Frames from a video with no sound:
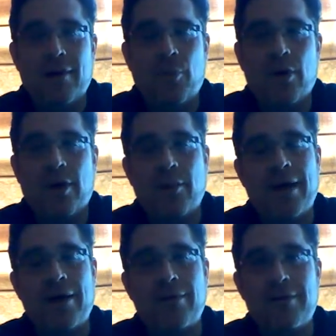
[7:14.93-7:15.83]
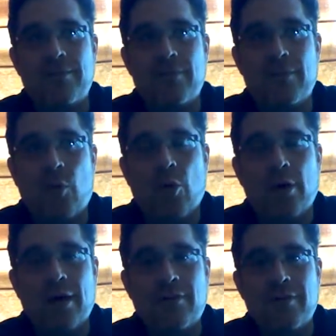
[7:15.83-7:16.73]
Book coming out, horror
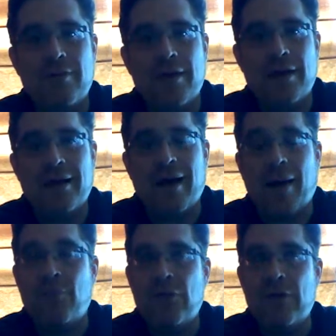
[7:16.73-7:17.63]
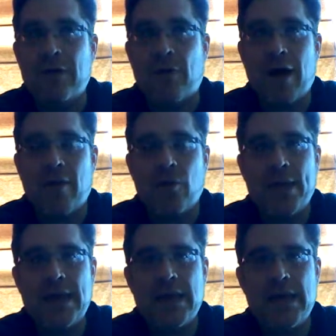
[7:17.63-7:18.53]
novel. I'm shooting for
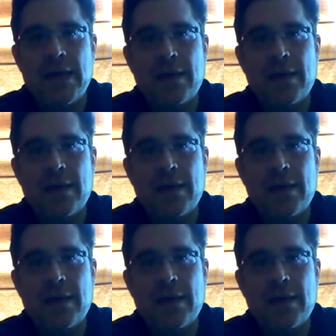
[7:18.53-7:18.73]
Halloween.